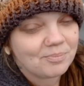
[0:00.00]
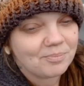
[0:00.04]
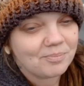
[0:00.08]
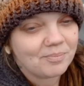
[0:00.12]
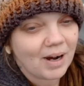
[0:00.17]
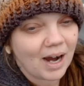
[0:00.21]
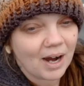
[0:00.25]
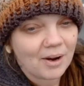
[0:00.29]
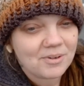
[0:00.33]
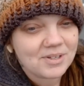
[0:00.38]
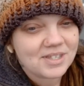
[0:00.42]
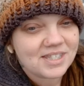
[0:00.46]

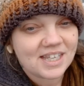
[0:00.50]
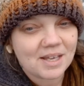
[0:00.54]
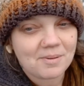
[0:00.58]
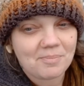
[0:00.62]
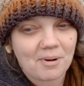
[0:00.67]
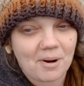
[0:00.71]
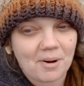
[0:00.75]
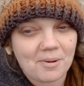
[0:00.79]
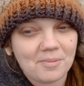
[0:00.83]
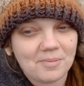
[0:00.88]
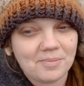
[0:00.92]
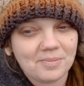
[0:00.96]
I would say
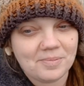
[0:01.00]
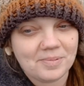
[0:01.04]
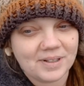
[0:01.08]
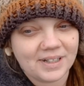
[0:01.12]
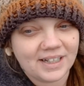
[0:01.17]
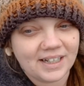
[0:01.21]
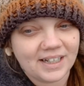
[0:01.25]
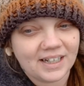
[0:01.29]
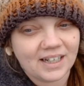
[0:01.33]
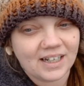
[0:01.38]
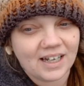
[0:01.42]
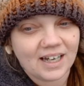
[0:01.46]

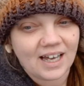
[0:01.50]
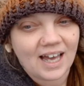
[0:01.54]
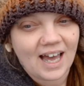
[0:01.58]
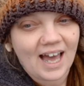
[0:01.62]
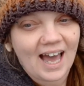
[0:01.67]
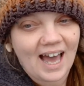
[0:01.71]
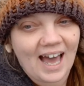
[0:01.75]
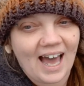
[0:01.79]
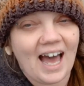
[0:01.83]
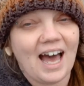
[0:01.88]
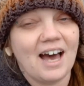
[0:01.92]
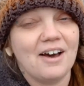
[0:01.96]
probably
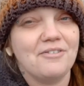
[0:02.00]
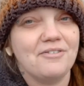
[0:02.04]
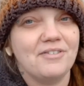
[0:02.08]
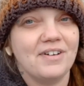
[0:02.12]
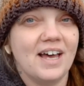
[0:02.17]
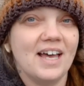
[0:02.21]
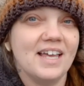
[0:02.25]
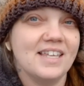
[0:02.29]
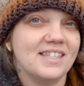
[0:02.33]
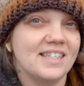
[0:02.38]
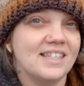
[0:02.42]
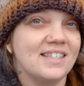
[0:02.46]
half
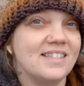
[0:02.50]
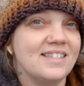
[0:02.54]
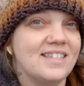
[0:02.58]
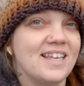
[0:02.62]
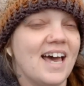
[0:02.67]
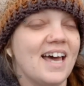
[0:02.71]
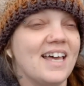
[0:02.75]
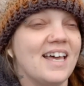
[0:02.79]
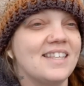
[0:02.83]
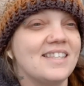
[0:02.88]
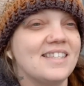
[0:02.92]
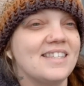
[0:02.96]
as
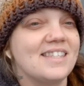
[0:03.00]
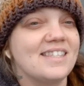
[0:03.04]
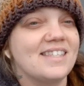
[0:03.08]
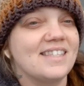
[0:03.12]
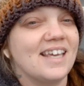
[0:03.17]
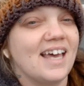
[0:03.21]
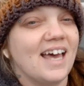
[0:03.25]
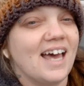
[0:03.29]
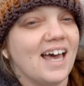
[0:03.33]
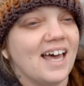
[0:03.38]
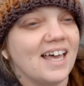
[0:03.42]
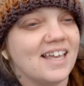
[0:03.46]
intense
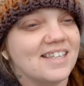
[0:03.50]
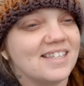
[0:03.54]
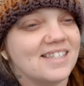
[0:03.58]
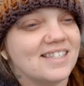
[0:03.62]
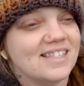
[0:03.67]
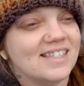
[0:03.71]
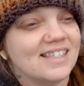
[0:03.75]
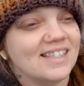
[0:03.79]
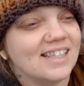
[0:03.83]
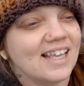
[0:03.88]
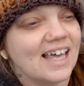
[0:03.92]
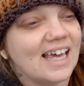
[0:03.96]
as
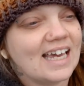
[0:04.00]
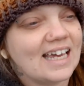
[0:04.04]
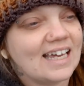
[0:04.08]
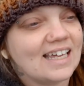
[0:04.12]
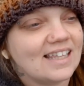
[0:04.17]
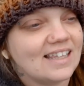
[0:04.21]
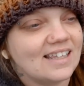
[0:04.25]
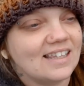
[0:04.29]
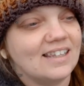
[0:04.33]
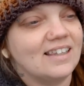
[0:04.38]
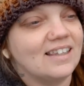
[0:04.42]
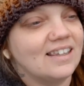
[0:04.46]
like
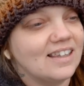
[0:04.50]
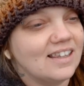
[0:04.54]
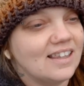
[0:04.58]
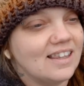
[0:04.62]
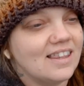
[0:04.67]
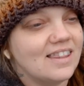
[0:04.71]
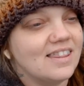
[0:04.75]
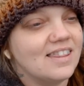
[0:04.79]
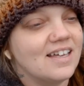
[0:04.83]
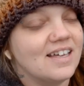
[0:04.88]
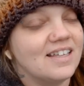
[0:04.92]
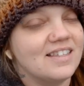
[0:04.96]

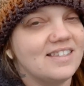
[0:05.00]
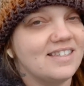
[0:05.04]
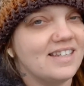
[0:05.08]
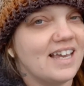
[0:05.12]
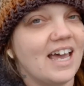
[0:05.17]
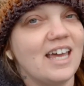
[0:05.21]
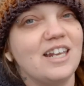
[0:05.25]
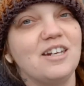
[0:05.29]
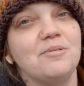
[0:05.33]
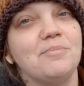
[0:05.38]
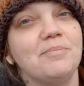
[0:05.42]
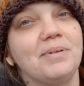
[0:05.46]
the
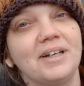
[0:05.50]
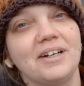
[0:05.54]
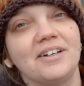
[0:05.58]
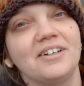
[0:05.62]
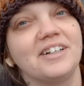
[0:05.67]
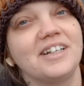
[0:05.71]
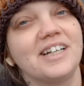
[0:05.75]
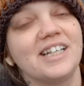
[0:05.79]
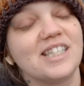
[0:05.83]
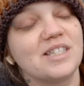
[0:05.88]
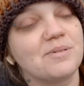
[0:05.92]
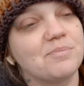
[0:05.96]
10
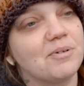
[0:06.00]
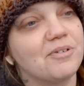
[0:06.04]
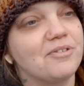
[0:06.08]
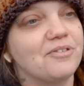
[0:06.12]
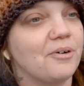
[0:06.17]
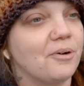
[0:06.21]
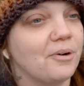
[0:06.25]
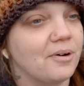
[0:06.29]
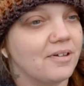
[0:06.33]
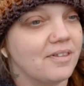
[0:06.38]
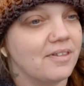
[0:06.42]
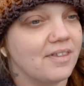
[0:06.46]
periods
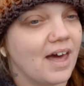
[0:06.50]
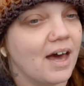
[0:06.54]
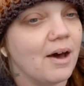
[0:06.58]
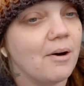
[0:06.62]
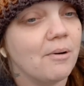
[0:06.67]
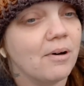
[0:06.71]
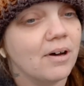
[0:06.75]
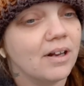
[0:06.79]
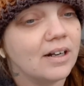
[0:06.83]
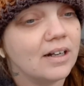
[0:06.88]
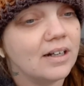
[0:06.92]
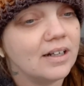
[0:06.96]
before that
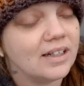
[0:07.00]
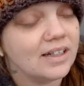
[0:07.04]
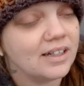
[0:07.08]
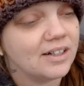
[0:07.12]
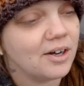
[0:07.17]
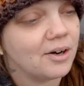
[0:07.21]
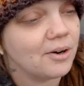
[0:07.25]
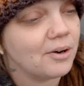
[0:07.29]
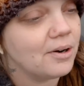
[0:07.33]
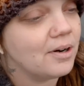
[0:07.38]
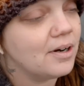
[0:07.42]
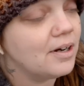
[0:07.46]
one, you
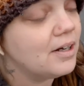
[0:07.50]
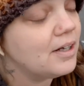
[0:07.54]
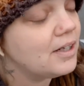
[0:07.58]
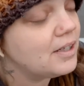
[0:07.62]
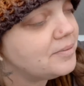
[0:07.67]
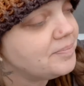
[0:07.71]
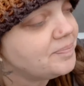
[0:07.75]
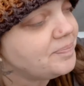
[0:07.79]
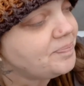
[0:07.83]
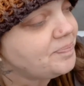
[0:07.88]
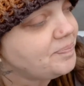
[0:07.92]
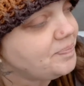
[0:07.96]
know.
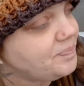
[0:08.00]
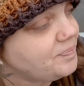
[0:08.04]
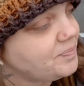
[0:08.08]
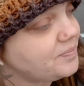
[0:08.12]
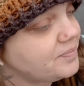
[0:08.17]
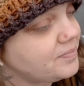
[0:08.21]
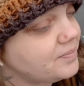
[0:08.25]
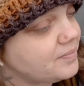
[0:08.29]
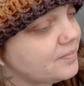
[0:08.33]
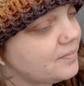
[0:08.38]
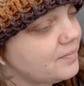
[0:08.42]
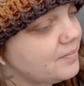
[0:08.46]

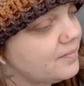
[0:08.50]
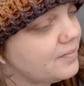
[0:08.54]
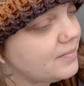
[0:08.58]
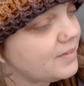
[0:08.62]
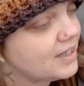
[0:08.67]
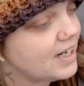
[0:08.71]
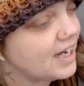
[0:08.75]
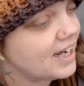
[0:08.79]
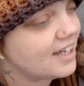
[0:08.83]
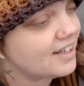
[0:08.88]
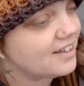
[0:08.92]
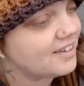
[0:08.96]

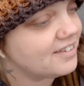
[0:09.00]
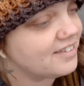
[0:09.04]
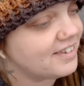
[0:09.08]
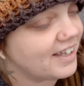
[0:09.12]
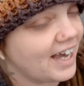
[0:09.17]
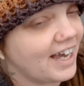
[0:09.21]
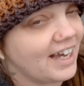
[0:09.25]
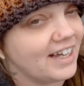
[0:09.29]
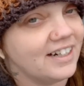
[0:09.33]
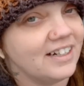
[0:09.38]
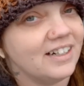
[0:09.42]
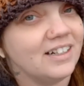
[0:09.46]
And
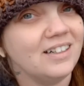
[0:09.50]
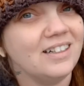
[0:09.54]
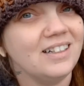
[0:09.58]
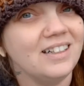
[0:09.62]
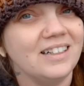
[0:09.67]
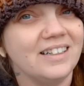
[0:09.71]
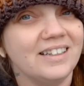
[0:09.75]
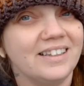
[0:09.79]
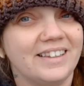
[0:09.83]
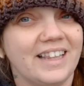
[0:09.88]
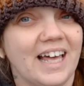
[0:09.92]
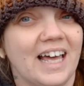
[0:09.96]
that
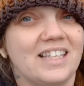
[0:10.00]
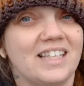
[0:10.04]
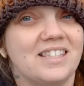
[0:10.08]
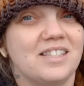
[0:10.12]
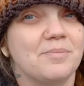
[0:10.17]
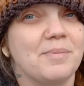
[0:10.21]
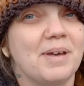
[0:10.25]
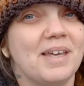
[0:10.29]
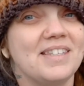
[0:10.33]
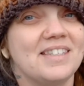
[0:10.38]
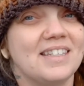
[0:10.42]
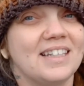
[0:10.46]
that's
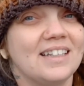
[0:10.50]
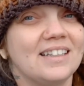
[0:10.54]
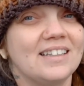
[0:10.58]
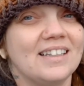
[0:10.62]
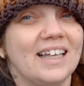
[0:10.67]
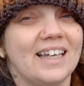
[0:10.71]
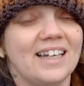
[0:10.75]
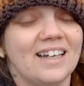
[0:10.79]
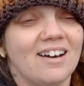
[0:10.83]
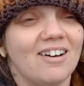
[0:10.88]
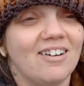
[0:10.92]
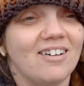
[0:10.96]
amazing.
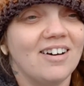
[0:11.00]
Like,